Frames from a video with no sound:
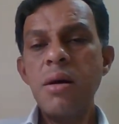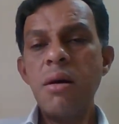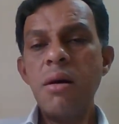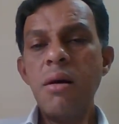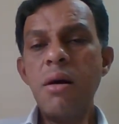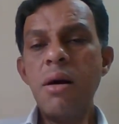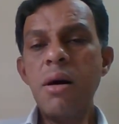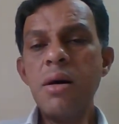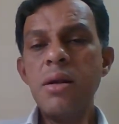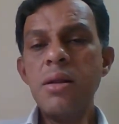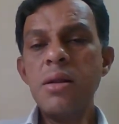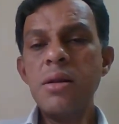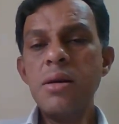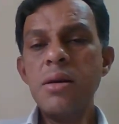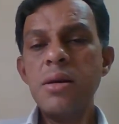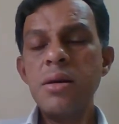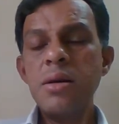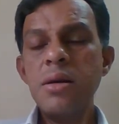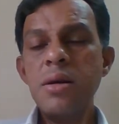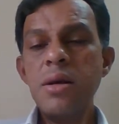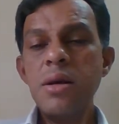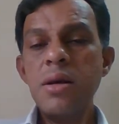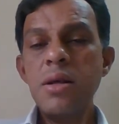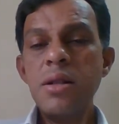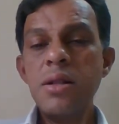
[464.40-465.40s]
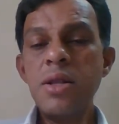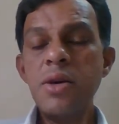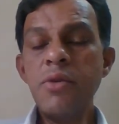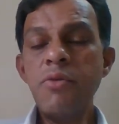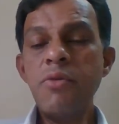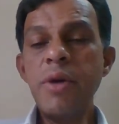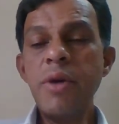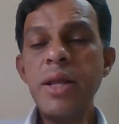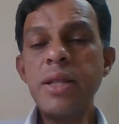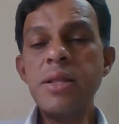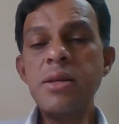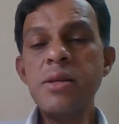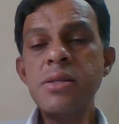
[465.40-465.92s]
or the
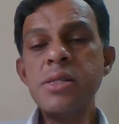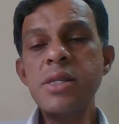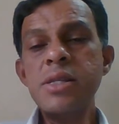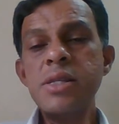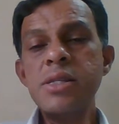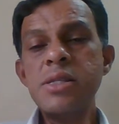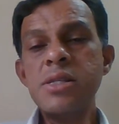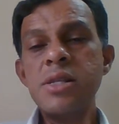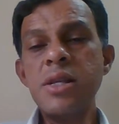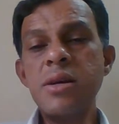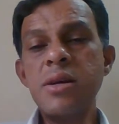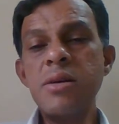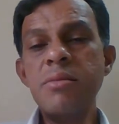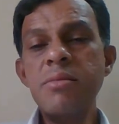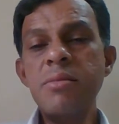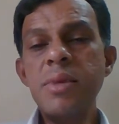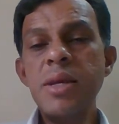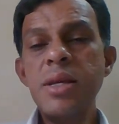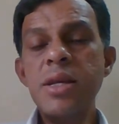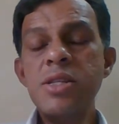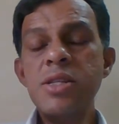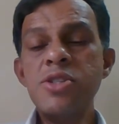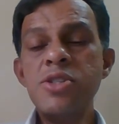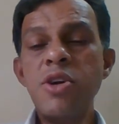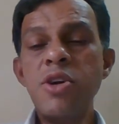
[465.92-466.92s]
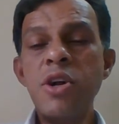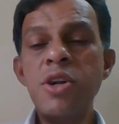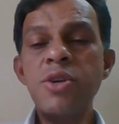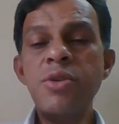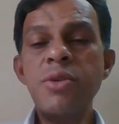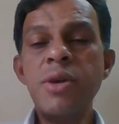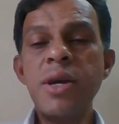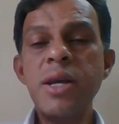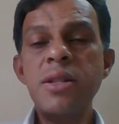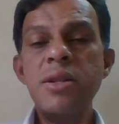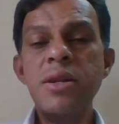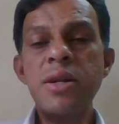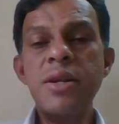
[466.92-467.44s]
weather system is
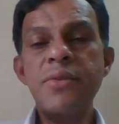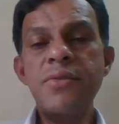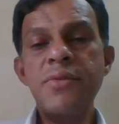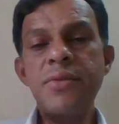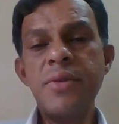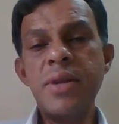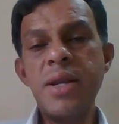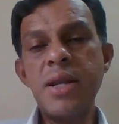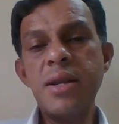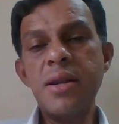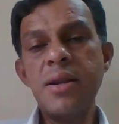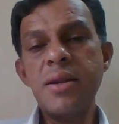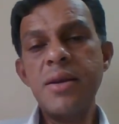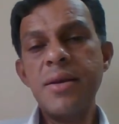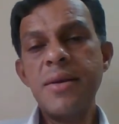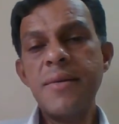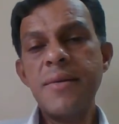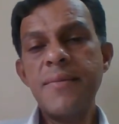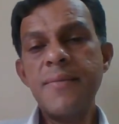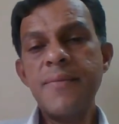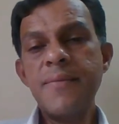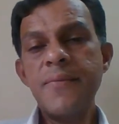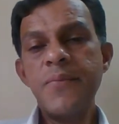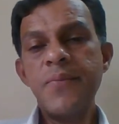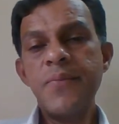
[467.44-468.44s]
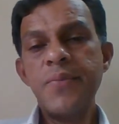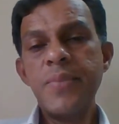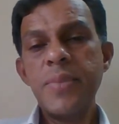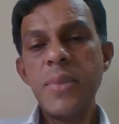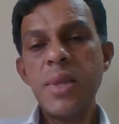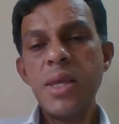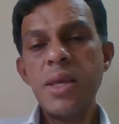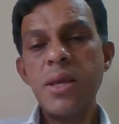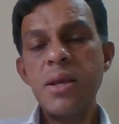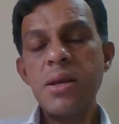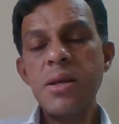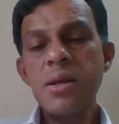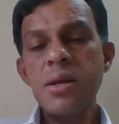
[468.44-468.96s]
altogether different.
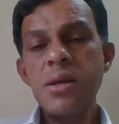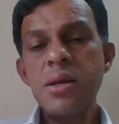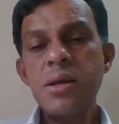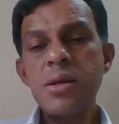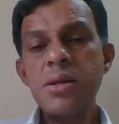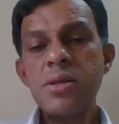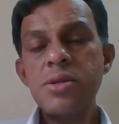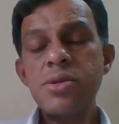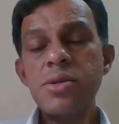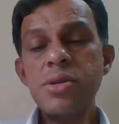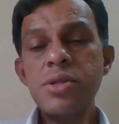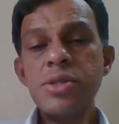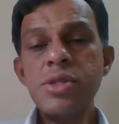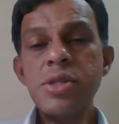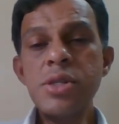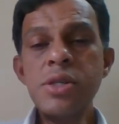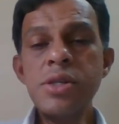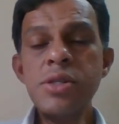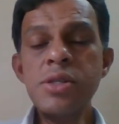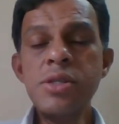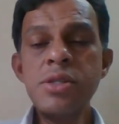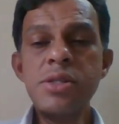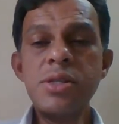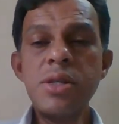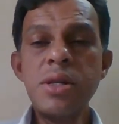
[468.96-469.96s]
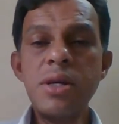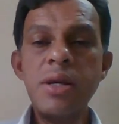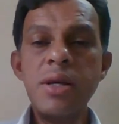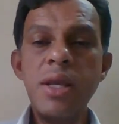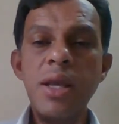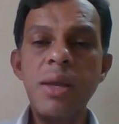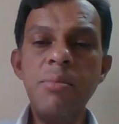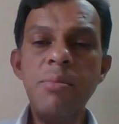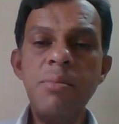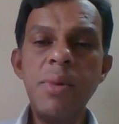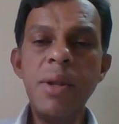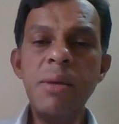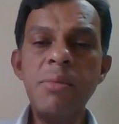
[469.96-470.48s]
So just
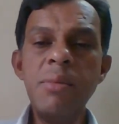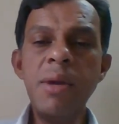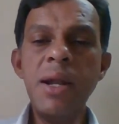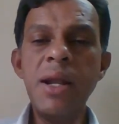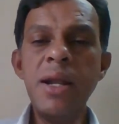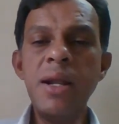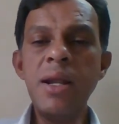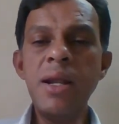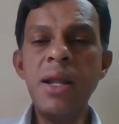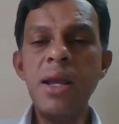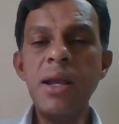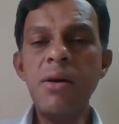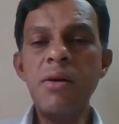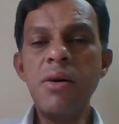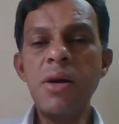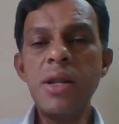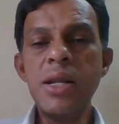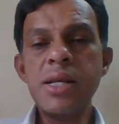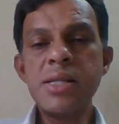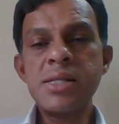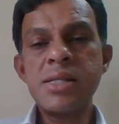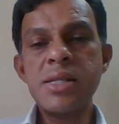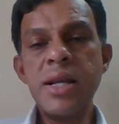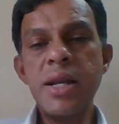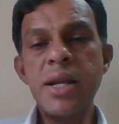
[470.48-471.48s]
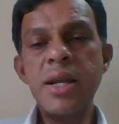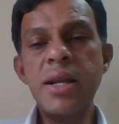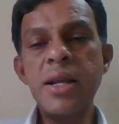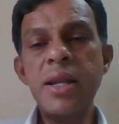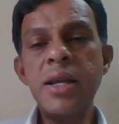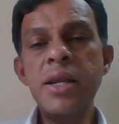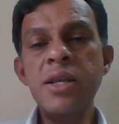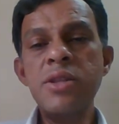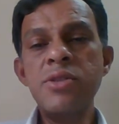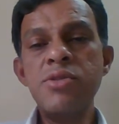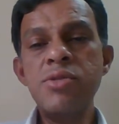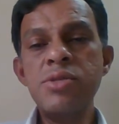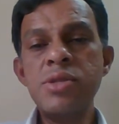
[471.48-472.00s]
implementing or
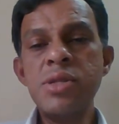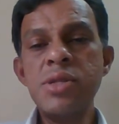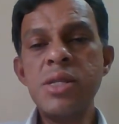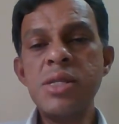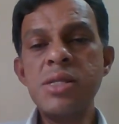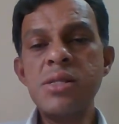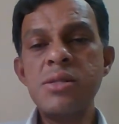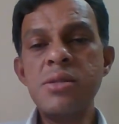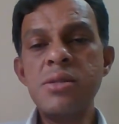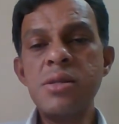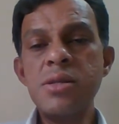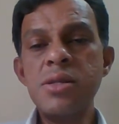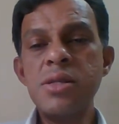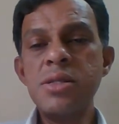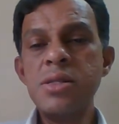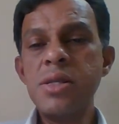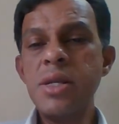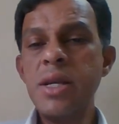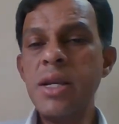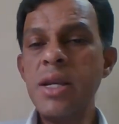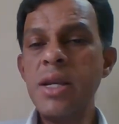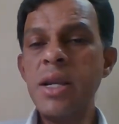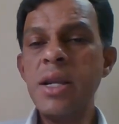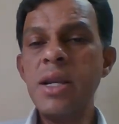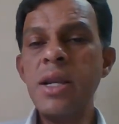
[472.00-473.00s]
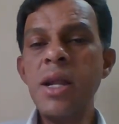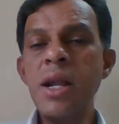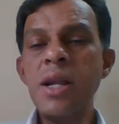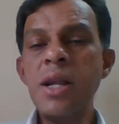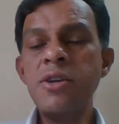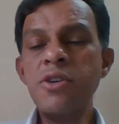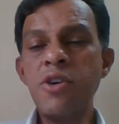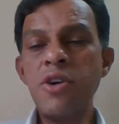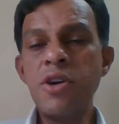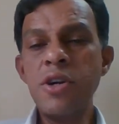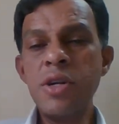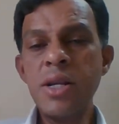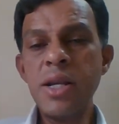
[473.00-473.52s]
extending those research in
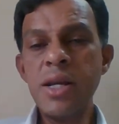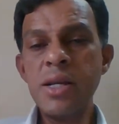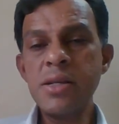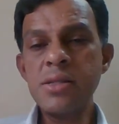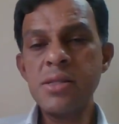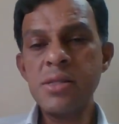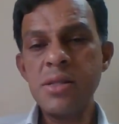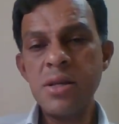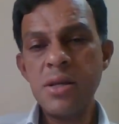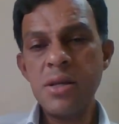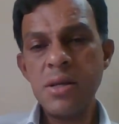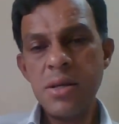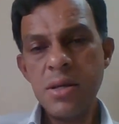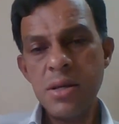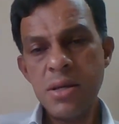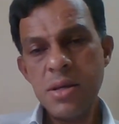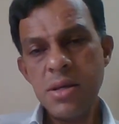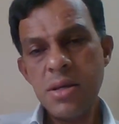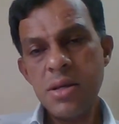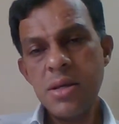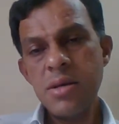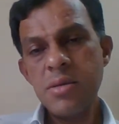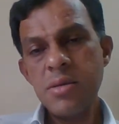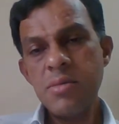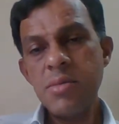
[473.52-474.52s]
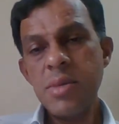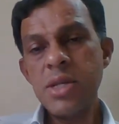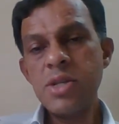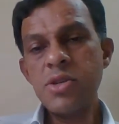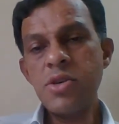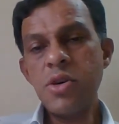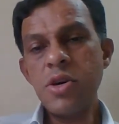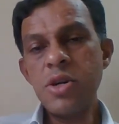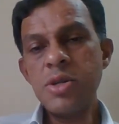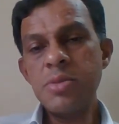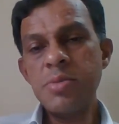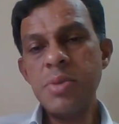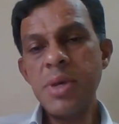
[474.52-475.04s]
Indian context may
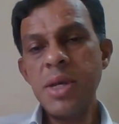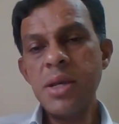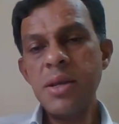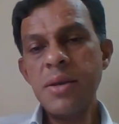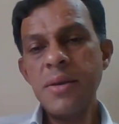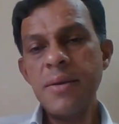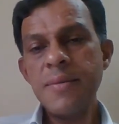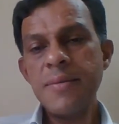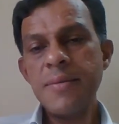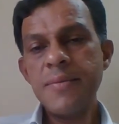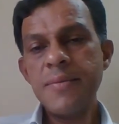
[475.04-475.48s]
not be